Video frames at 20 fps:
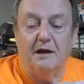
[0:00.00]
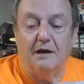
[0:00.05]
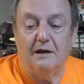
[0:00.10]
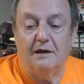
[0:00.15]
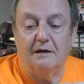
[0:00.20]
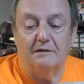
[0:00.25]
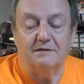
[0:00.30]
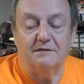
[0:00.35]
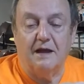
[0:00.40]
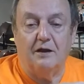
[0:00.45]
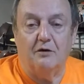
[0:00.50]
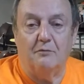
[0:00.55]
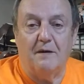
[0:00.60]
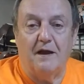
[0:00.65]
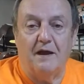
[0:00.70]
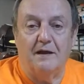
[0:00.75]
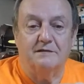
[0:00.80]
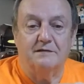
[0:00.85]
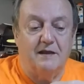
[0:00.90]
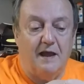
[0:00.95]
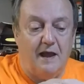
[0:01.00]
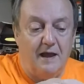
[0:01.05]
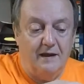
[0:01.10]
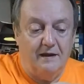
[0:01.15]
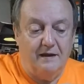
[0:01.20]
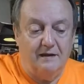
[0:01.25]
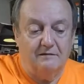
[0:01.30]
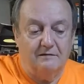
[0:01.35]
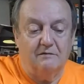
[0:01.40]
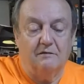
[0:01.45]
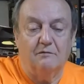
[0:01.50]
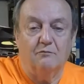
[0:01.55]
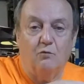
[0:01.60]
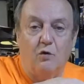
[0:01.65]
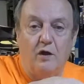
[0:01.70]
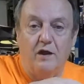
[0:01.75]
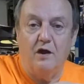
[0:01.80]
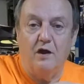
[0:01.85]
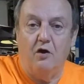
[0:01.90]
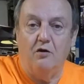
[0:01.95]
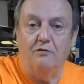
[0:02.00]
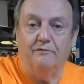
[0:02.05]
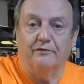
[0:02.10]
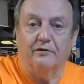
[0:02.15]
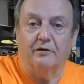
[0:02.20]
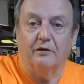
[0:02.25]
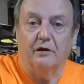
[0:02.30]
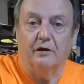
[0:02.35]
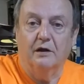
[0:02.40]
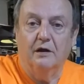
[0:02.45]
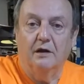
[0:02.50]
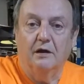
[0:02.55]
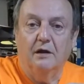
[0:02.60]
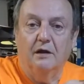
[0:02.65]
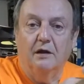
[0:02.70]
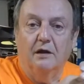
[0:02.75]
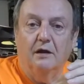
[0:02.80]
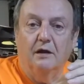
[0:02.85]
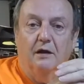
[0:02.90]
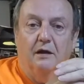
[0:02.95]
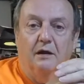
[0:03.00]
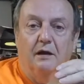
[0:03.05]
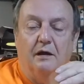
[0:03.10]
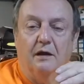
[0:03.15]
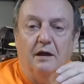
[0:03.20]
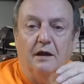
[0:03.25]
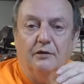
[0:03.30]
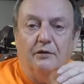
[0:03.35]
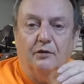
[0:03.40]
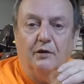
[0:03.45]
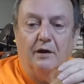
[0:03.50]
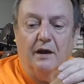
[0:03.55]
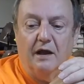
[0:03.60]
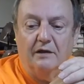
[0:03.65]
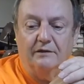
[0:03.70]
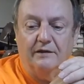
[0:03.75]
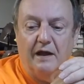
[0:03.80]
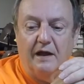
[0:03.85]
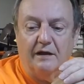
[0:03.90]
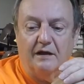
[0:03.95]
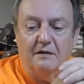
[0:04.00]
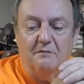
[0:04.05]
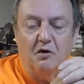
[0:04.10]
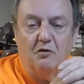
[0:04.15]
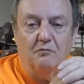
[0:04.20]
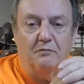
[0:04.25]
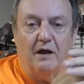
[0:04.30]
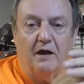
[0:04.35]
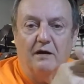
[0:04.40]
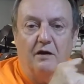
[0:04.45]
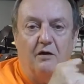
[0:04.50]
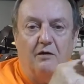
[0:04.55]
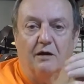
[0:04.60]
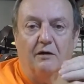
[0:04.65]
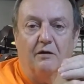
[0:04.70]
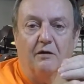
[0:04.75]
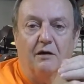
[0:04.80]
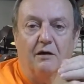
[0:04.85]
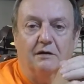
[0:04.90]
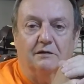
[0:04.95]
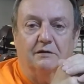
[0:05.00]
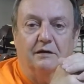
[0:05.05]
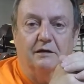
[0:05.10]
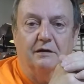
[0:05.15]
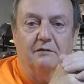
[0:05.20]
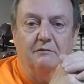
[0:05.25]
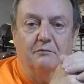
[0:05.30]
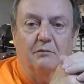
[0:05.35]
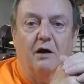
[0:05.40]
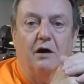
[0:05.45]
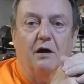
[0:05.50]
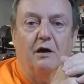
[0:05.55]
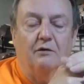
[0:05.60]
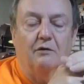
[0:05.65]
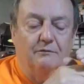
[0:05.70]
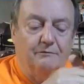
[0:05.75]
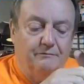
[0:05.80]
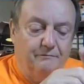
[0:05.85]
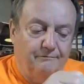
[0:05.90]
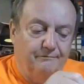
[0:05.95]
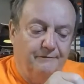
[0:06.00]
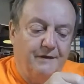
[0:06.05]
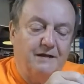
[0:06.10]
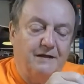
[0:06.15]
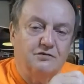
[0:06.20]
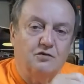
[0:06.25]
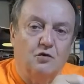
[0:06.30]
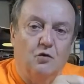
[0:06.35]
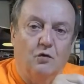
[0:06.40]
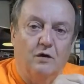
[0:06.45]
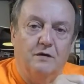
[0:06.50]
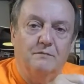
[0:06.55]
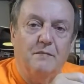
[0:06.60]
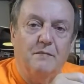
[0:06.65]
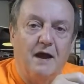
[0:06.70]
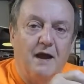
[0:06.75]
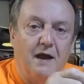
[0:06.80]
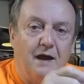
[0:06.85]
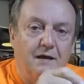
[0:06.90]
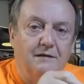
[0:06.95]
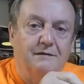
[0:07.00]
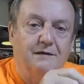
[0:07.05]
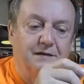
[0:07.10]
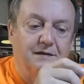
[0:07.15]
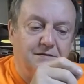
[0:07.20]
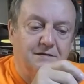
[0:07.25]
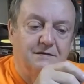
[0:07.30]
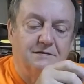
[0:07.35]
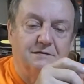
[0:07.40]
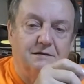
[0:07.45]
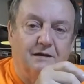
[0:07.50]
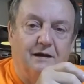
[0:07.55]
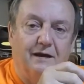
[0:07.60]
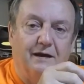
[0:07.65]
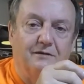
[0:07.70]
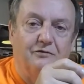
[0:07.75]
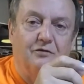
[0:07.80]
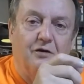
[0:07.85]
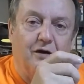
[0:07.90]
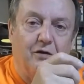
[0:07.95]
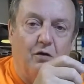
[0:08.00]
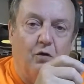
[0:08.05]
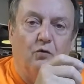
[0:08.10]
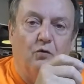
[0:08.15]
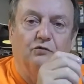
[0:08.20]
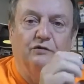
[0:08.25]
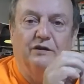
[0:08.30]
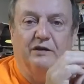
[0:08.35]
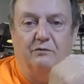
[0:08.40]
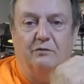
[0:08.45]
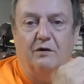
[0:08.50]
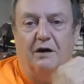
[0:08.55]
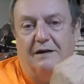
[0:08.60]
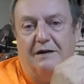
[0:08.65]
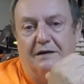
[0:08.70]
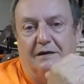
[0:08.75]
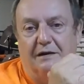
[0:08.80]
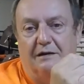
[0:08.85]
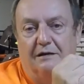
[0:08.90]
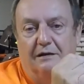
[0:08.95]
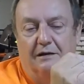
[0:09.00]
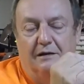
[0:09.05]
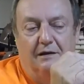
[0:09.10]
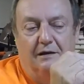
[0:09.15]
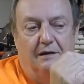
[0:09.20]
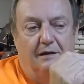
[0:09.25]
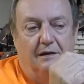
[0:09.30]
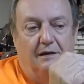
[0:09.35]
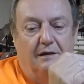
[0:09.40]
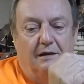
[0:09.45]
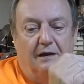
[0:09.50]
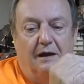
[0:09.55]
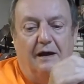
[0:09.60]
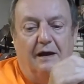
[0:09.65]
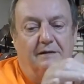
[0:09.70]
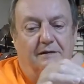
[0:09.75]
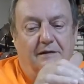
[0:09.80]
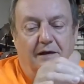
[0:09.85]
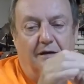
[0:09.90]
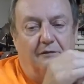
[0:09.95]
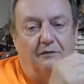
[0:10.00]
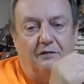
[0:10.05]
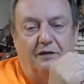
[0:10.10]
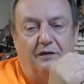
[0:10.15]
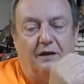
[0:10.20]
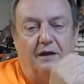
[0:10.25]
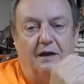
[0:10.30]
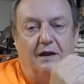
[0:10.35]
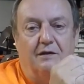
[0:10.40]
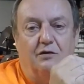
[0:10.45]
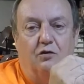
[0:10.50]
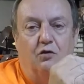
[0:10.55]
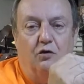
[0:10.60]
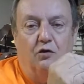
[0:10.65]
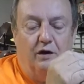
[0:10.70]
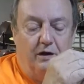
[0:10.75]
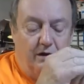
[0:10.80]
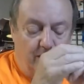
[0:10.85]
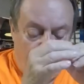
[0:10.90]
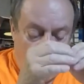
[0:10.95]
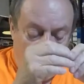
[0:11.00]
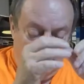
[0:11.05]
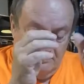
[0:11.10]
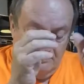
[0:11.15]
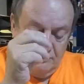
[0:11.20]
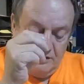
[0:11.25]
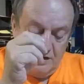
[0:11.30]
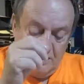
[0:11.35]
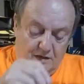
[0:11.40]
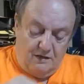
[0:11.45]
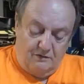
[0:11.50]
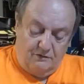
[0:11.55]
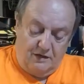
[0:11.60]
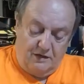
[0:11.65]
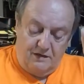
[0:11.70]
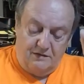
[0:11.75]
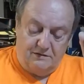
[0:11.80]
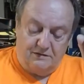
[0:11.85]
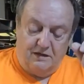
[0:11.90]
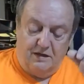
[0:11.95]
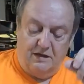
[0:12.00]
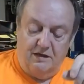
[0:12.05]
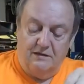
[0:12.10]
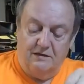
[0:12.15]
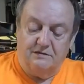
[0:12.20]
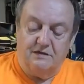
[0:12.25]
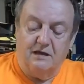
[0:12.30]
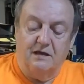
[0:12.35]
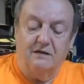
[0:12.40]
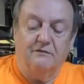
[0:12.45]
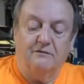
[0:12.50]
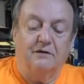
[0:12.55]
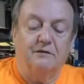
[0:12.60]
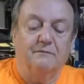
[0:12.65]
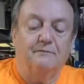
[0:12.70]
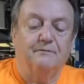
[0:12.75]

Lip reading: saddlebags hanging way over. And I thought, how'd that come open? I know I locked it. Well, that's going bad, and it's like not holding it right. I did everything I could, and these keys even,